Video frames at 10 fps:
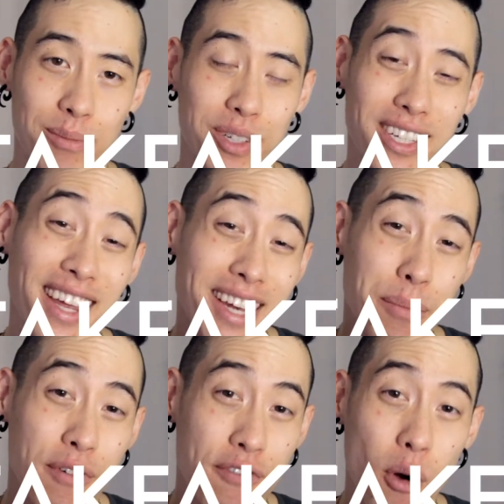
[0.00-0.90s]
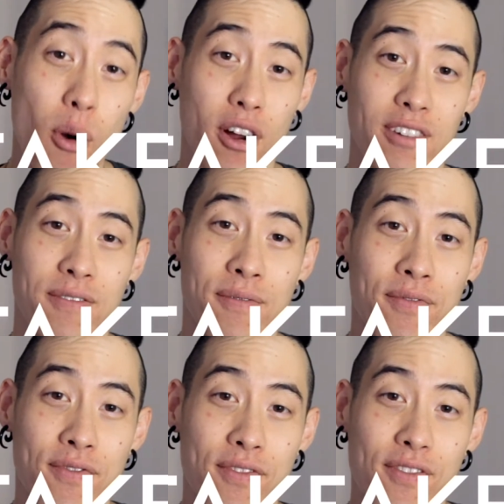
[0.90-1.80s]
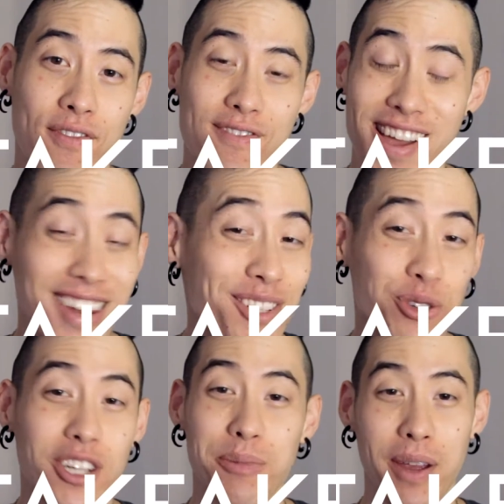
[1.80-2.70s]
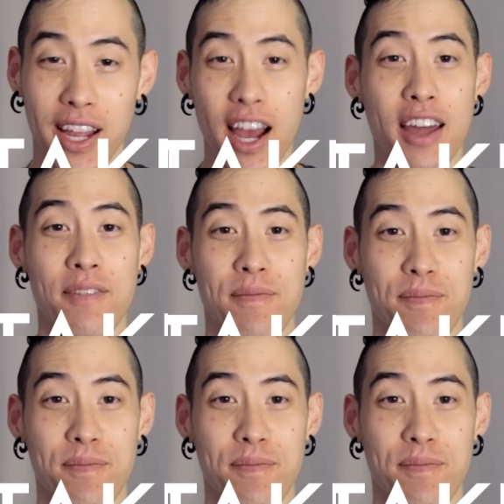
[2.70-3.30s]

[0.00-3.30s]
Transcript: Mistake number 4. I didn't trust my gut.